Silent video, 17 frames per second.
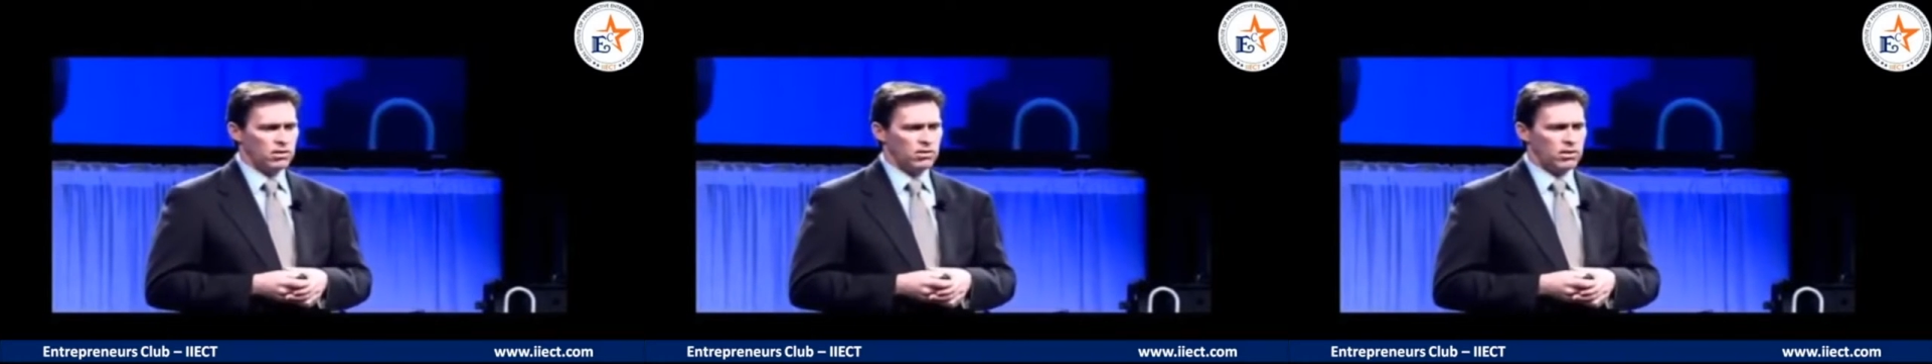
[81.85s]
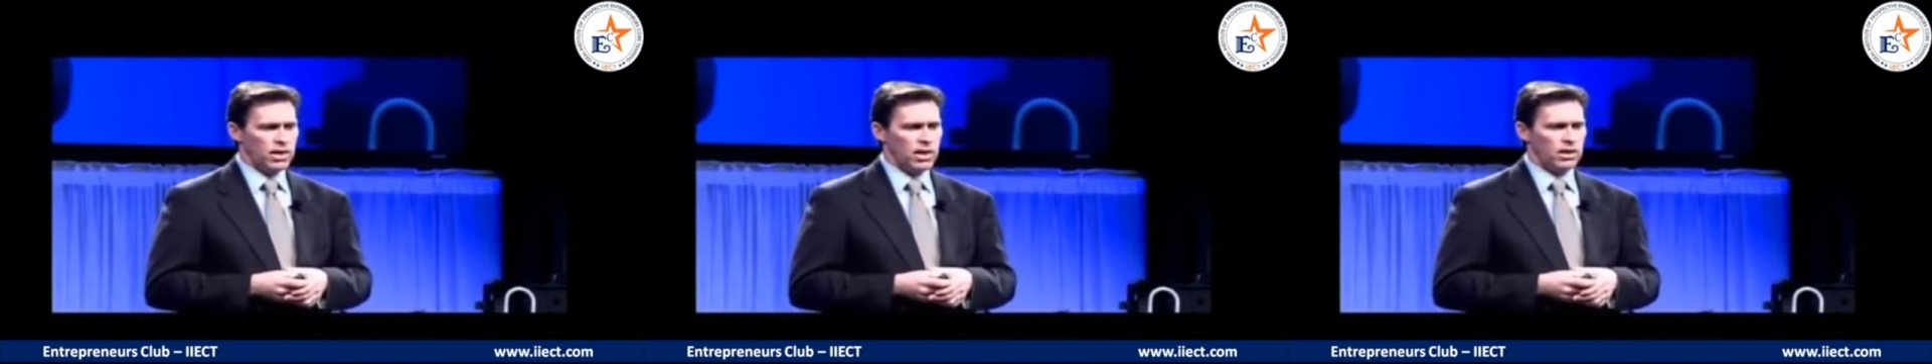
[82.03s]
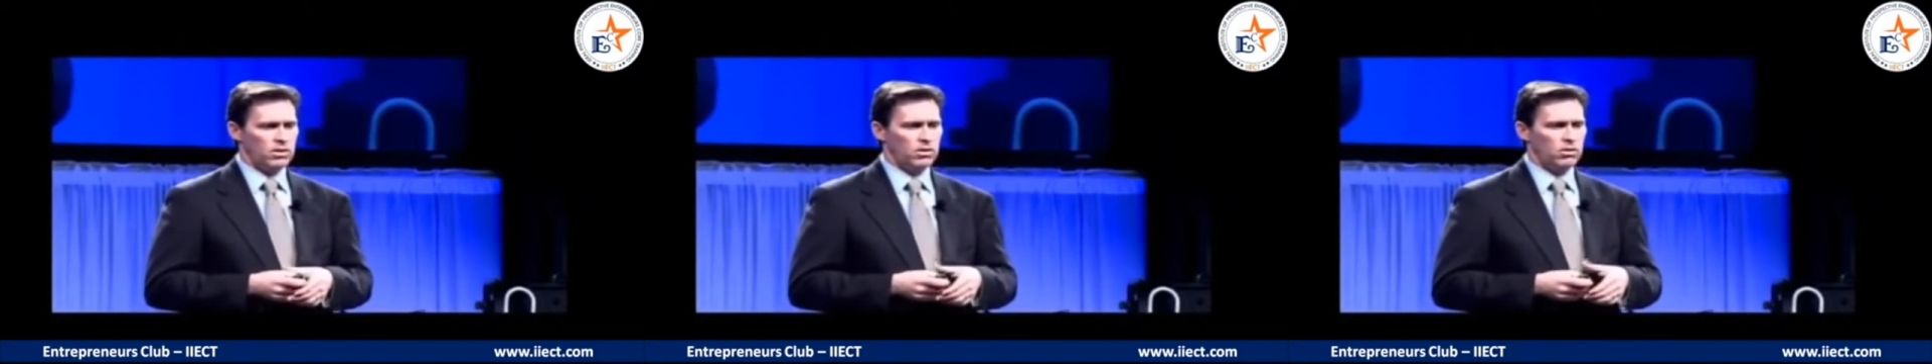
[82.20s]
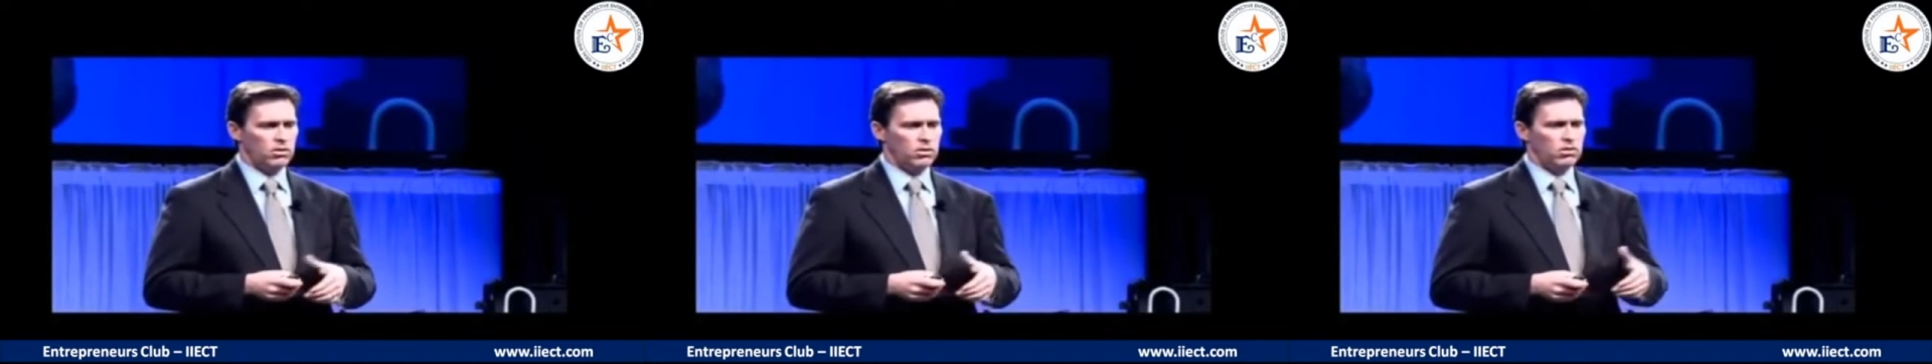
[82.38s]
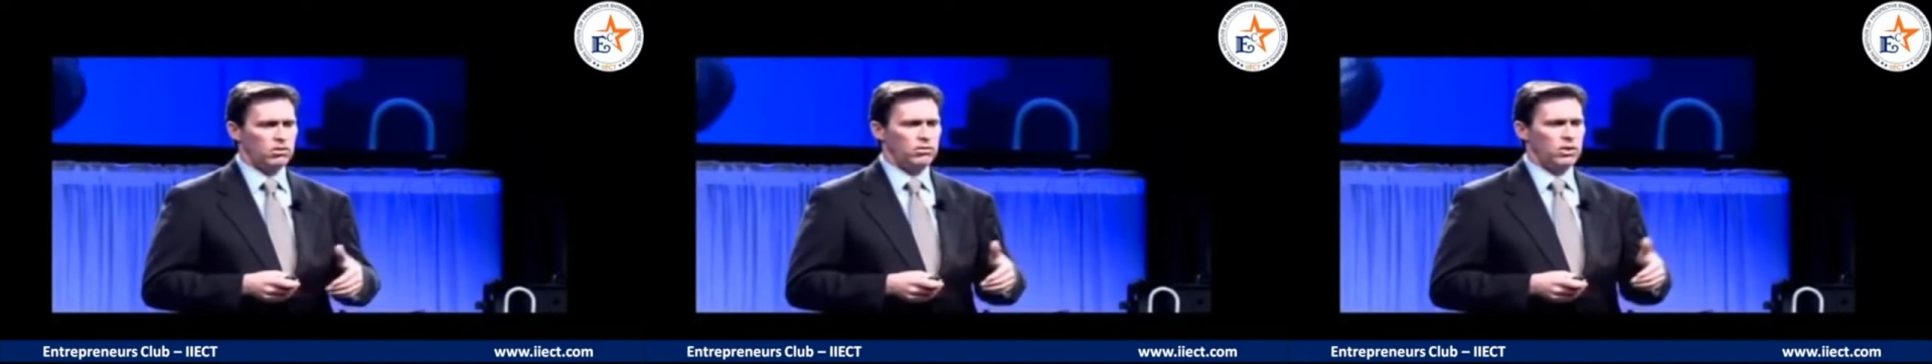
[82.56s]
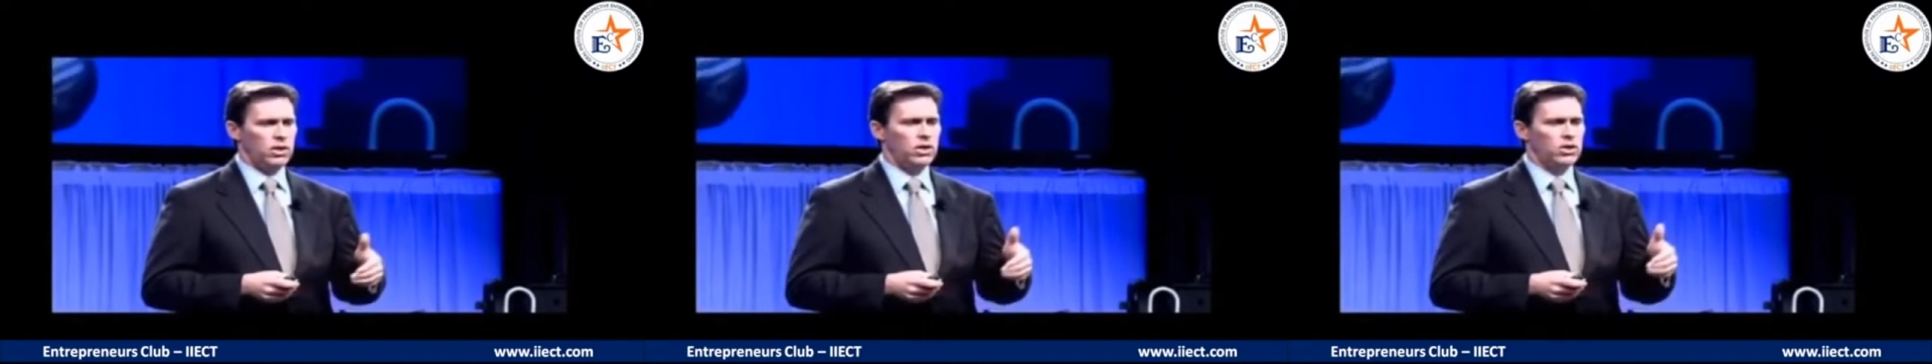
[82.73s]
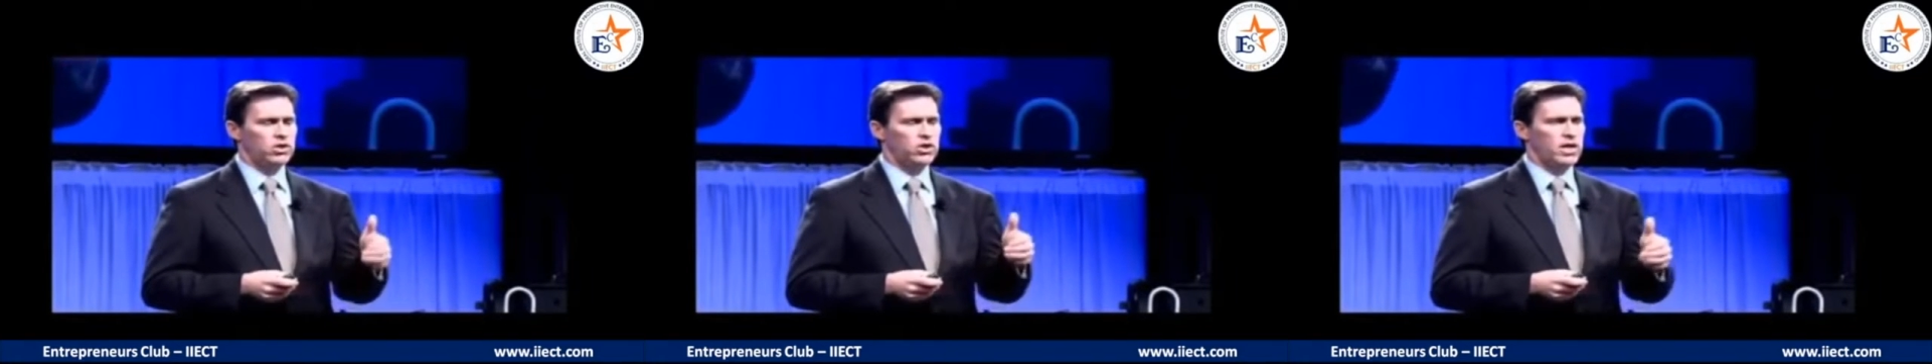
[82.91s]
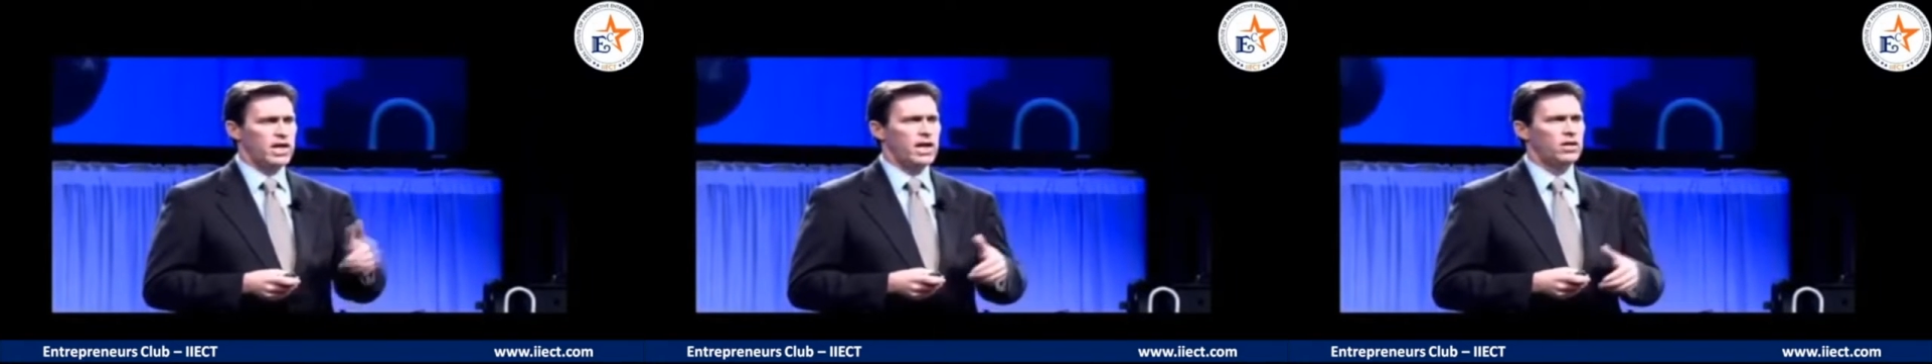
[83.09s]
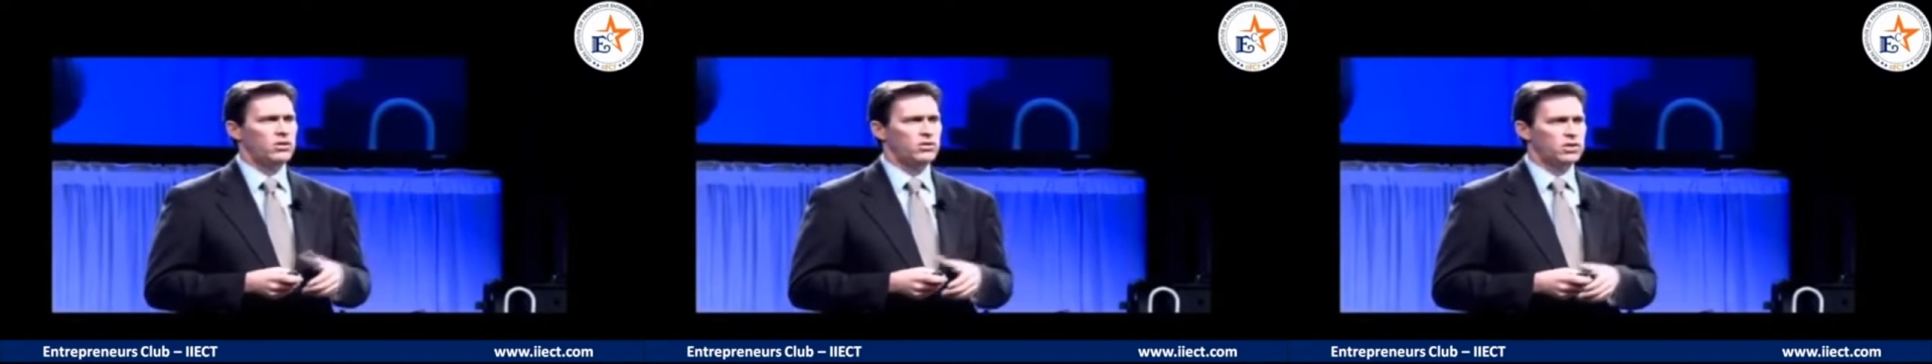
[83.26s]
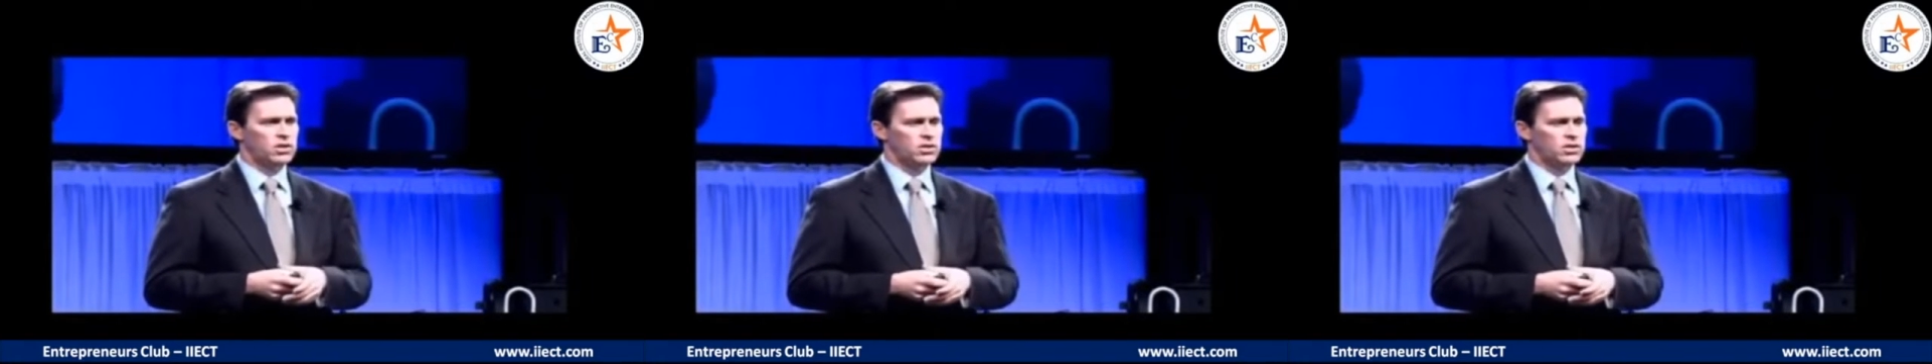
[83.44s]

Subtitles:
that there are channels